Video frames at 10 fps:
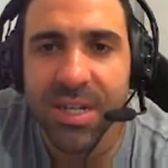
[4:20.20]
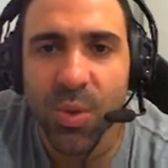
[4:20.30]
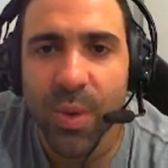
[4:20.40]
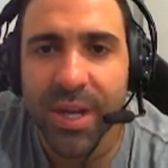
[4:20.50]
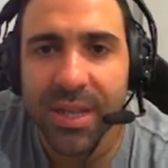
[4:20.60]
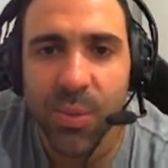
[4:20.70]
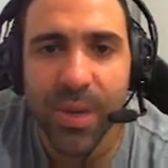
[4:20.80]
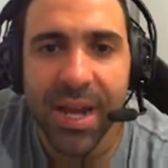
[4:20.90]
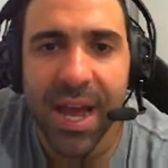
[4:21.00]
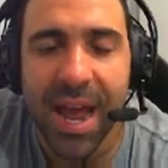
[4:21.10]
the weekly
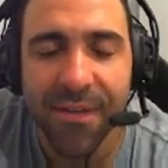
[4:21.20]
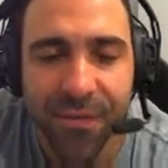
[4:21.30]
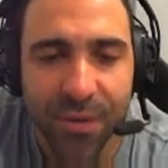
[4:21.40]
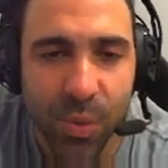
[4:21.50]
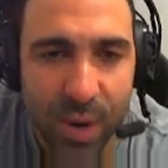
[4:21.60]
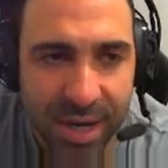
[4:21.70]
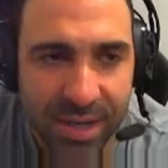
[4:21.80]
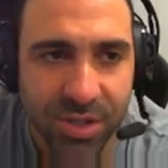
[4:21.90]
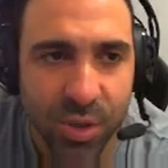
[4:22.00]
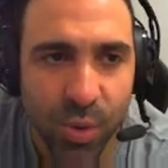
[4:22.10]
winner every week,
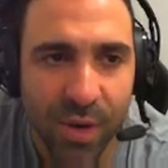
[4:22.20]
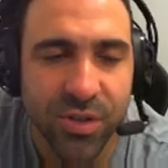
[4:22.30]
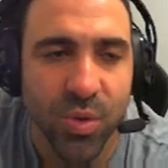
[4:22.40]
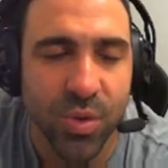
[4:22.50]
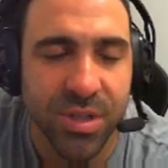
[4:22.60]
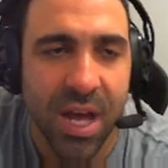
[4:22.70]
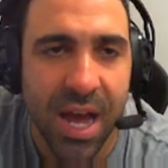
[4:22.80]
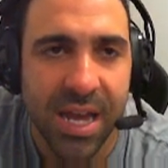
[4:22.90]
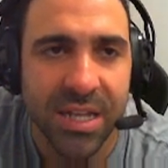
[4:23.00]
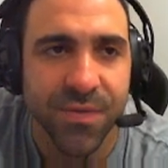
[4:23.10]
so that whoever scores the
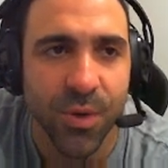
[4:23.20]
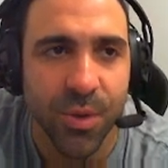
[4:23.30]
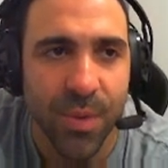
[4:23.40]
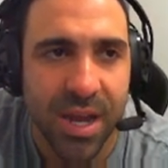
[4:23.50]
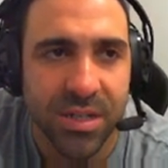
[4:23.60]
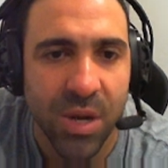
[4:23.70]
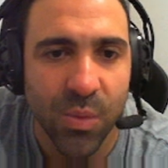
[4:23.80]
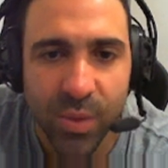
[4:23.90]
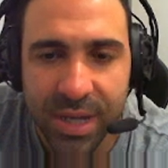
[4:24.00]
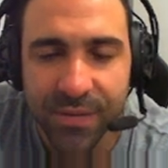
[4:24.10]
highest for the round, I
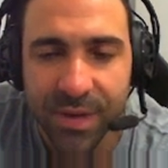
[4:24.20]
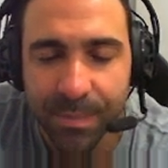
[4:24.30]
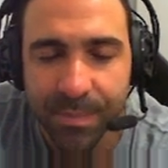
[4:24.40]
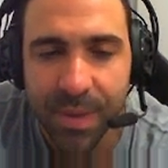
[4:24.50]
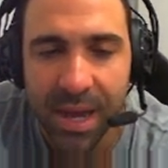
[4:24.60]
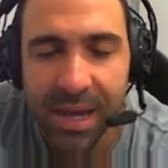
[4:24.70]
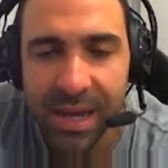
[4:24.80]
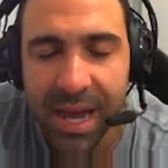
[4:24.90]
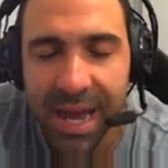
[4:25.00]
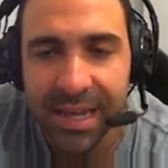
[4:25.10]
will give it
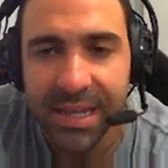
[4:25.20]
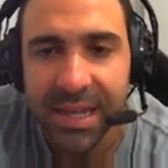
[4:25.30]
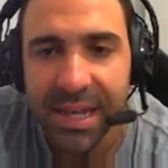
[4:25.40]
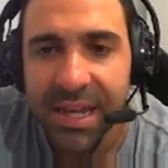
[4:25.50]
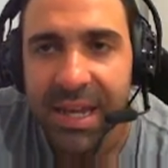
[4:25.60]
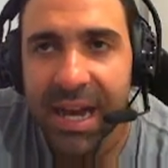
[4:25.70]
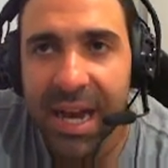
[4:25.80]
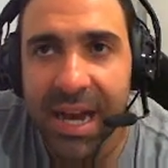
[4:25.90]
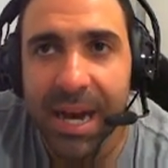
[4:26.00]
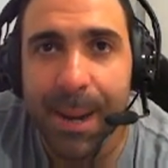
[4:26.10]
a
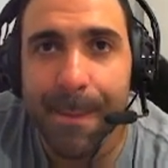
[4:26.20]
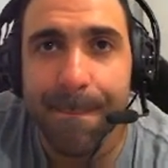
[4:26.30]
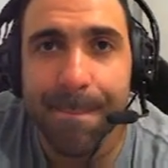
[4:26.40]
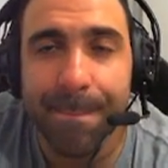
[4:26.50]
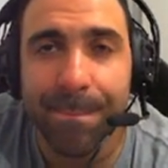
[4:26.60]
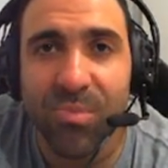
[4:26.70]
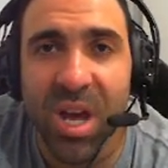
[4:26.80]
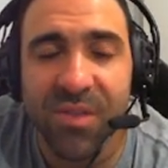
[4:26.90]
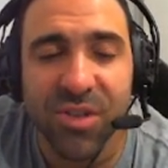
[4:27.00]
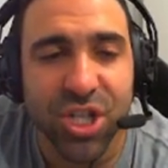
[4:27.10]

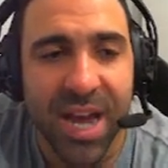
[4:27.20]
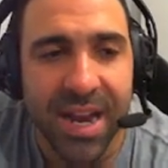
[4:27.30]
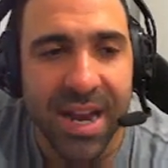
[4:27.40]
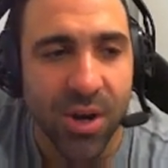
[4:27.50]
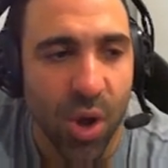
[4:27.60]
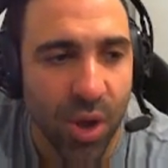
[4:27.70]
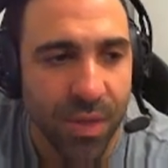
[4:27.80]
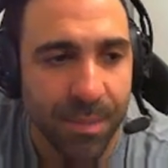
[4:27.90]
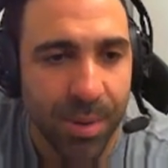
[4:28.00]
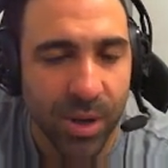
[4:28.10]
kind of a shout out on
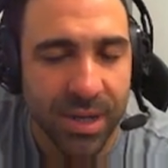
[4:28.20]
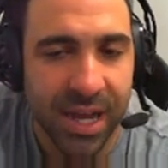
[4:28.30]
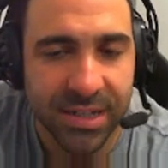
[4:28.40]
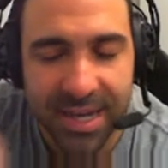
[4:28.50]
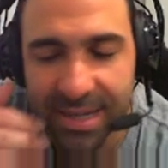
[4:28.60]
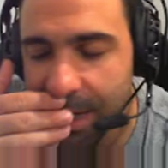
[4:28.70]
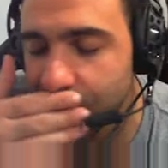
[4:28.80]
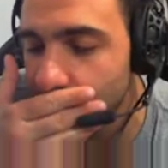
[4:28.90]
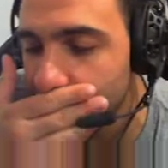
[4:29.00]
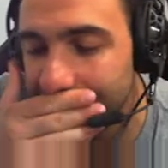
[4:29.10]
the podcast. As I
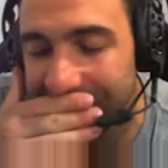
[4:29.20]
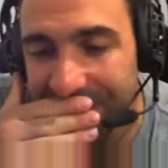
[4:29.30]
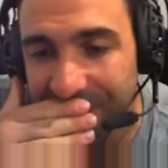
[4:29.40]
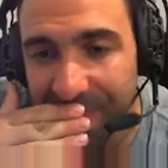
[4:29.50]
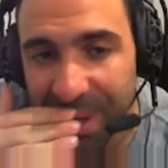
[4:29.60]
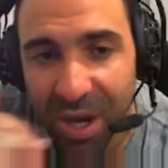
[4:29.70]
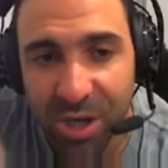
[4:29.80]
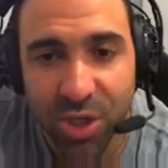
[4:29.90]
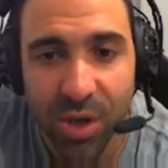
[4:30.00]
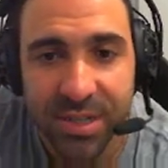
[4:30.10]
do with my
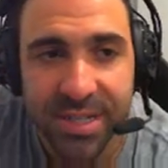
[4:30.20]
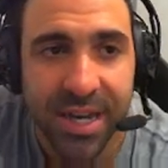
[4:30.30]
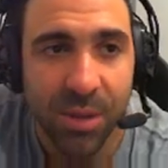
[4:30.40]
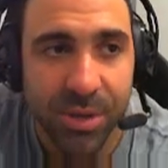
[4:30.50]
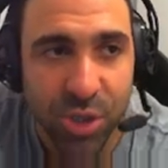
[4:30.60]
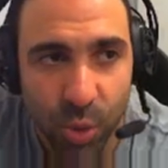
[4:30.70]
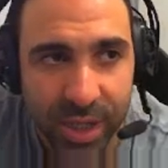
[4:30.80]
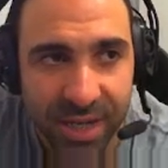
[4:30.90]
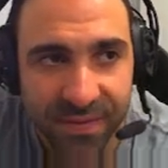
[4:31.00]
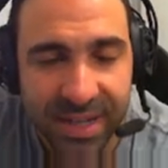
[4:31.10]
SuperCoach content, I'll be
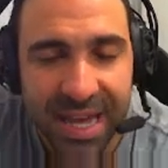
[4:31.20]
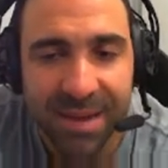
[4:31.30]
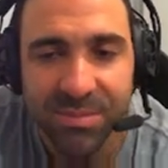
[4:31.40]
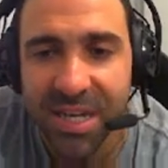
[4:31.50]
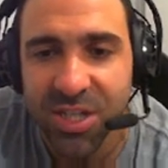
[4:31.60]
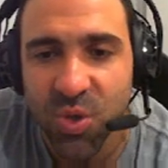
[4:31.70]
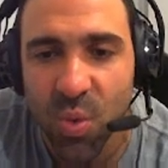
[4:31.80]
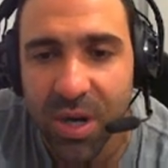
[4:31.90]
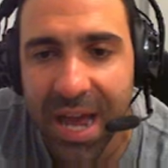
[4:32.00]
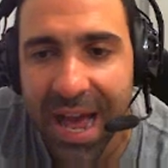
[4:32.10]
doing it for GameDay
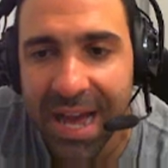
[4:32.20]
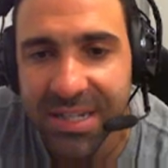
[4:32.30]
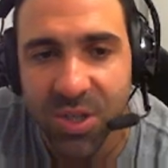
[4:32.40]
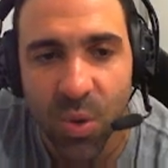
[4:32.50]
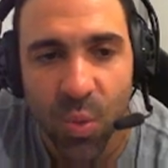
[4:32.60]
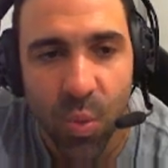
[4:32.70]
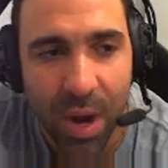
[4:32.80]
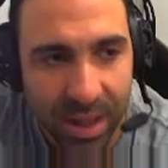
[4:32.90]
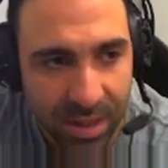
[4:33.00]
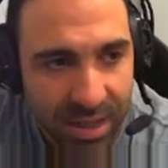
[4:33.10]
Squad as
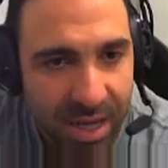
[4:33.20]
well.